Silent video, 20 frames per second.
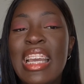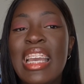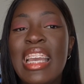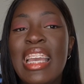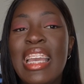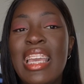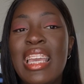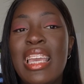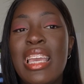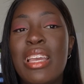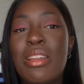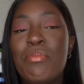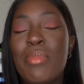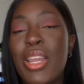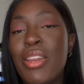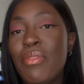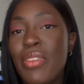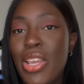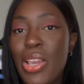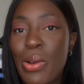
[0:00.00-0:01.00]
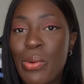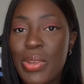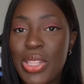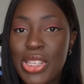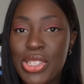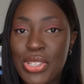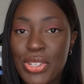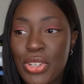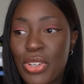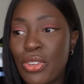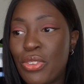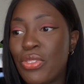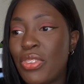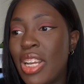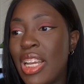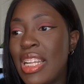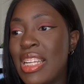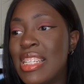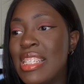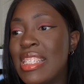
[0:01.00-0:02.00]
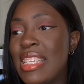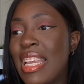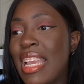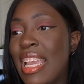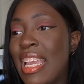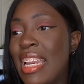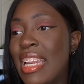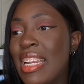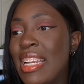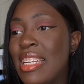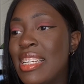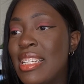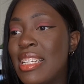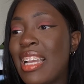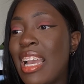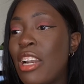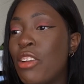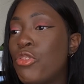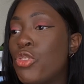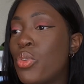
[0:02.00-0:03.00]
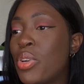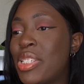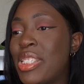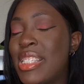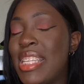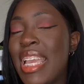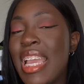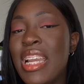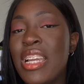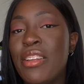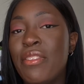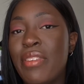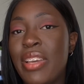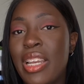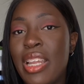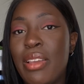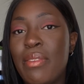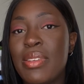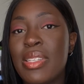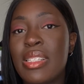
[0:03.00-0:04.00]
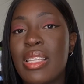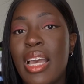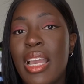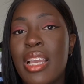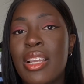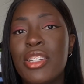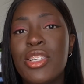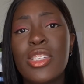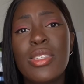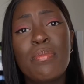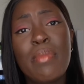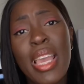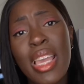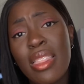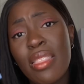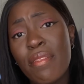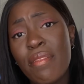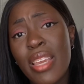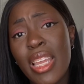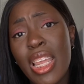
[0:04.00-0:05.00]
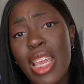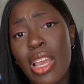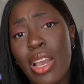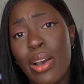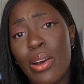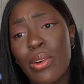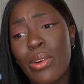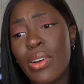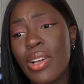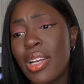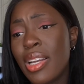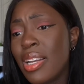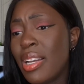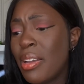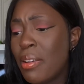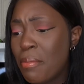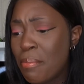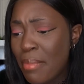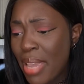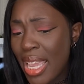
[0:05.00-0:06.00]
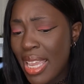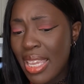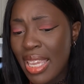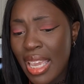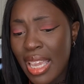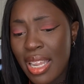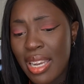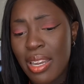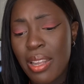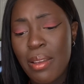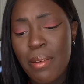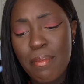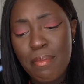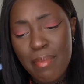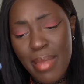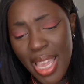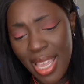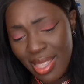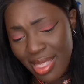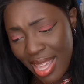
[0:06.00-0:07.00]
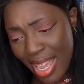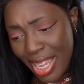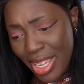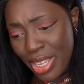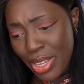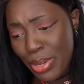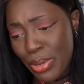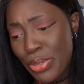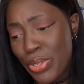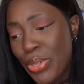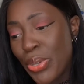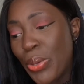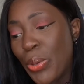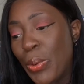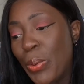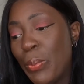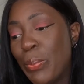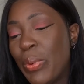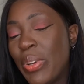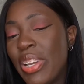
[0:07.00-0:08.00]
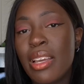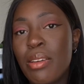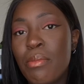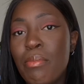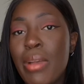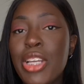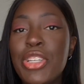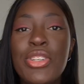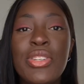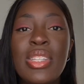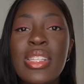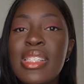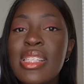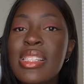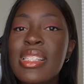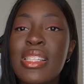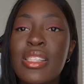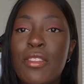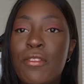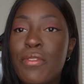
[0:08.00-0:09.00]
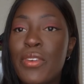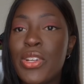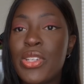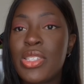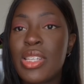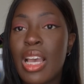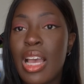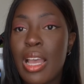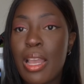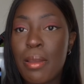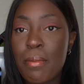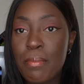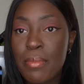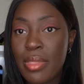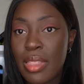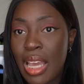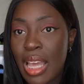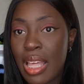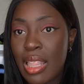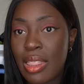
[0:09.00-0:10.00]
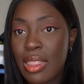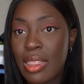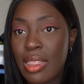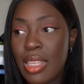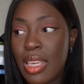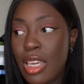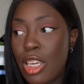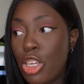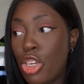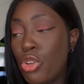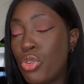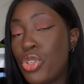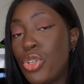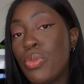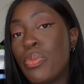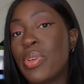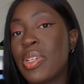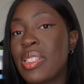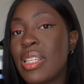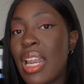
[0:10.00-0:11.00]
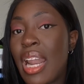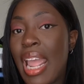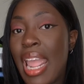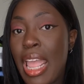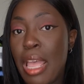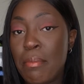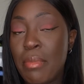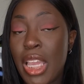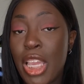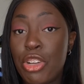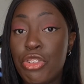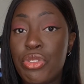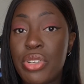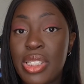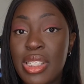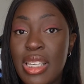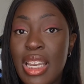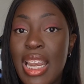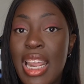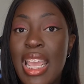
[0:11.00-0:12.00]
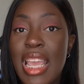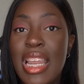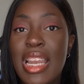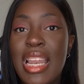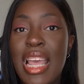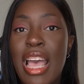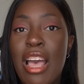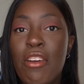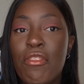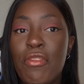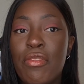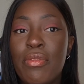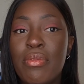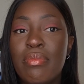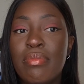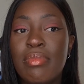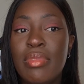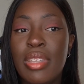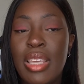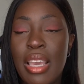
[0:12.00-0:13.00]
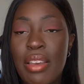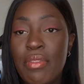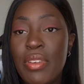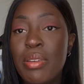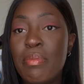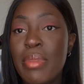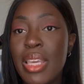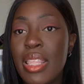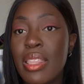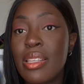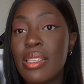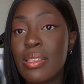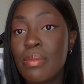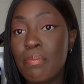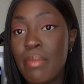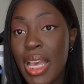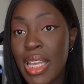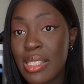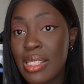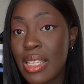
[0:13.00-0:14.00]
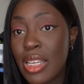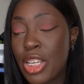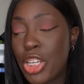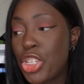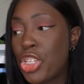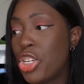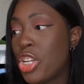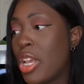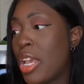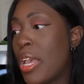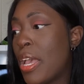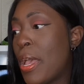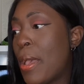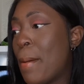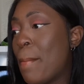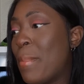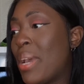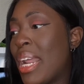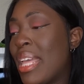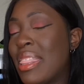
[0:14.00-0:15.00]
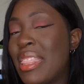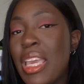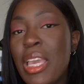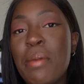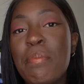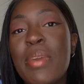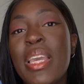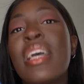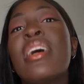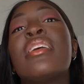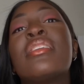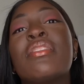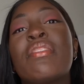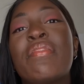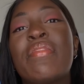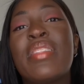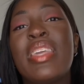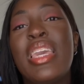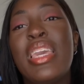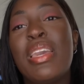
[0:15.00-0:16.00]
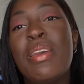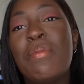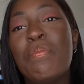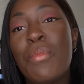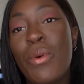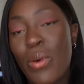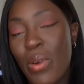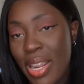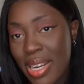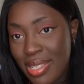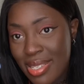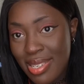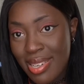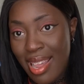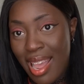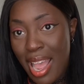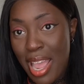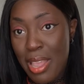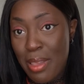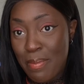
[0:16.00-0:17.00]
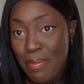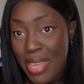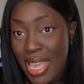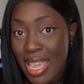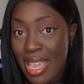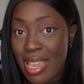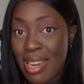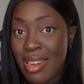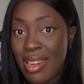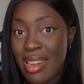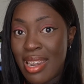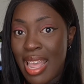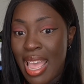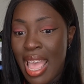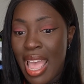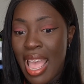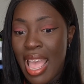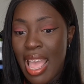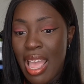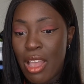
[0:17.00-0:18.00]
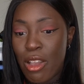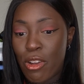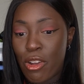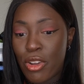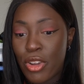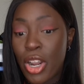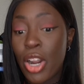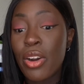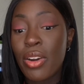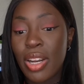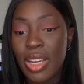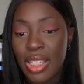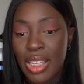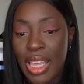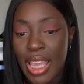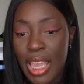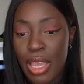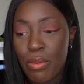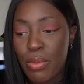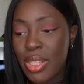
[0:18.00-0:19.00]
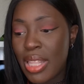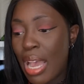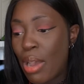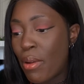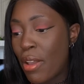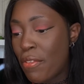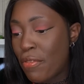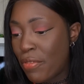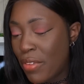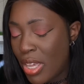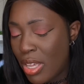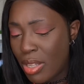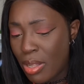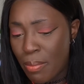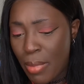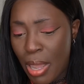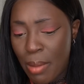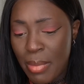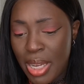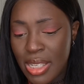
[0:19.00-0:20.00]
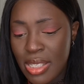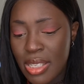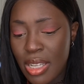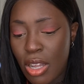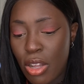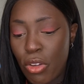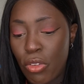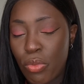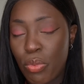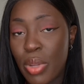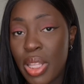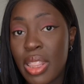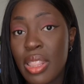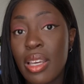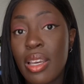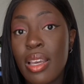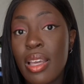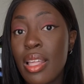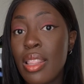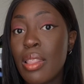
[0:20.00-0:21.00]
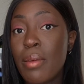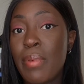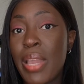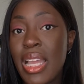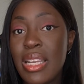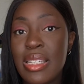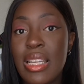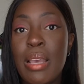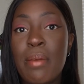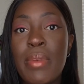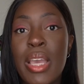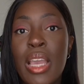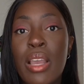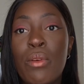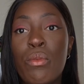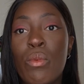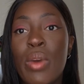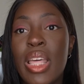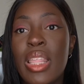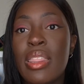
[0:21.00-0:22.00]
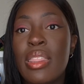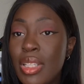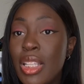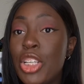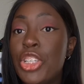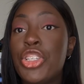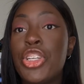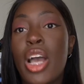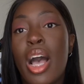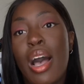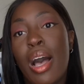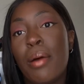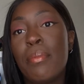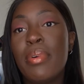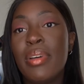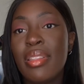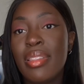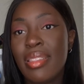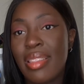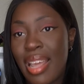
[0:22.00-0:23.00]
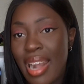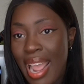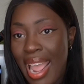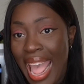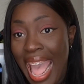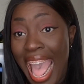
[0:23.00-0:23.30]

He had made a video with his girlfriend, and kind of towards the end of it, he was like, just make the video, make that YouTube. Mind you, this isn't the first time that the YouTubers that I am interested in have given me this message, but I think because of the point I'm in currently with how I feel about myself, with the pandemic, with the job that I